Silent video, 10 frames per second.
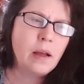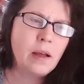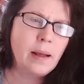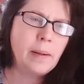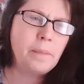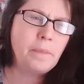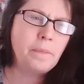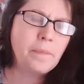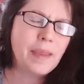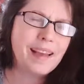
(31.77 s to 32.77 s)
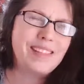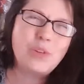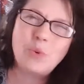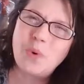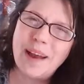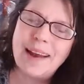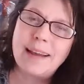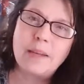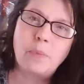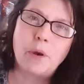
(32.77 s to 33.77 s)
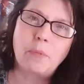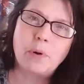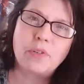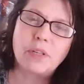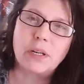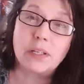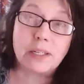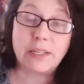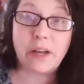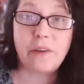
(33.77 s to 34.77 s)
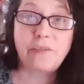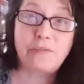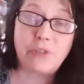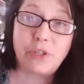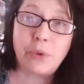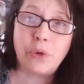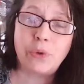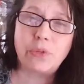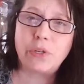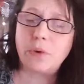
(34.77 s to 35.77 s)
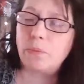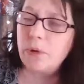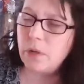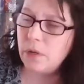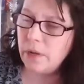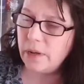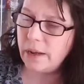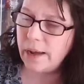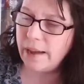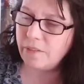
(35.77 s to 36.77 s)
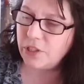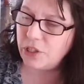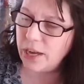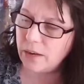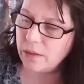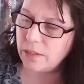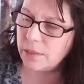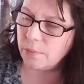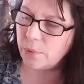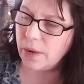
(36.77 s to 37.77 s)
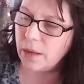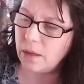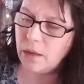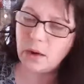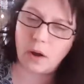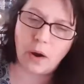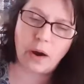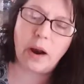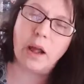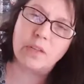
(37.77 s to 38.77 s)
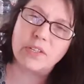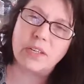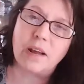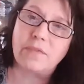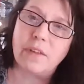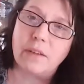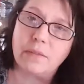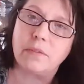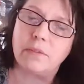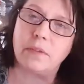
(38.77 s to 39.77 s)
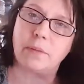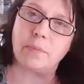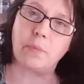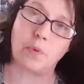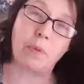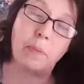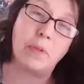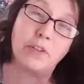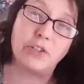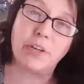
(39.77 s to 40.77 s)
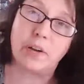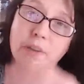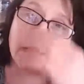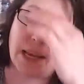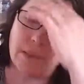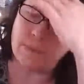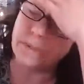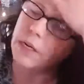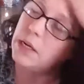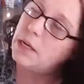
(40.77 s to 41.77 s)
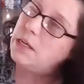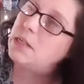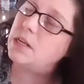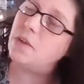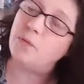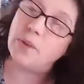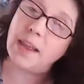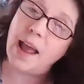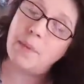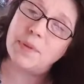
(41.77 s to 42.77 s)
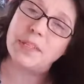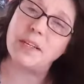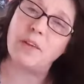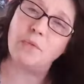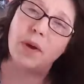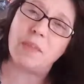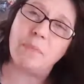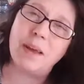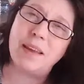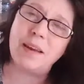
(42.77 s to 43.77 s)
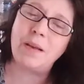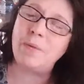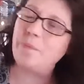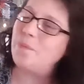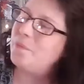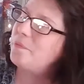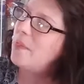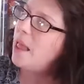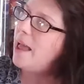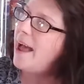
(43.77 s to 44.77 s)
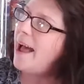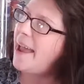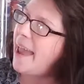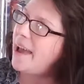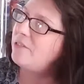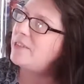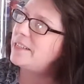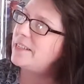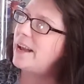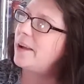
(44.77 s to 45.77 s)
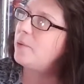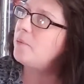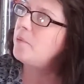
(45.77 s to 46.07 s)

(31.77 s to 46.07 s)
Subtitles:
I try not to bring personal stuff to YouTube. I have a channel to bring, our health stuff that with people that share the same stuff with Lyme and stuff with. But, I have to say,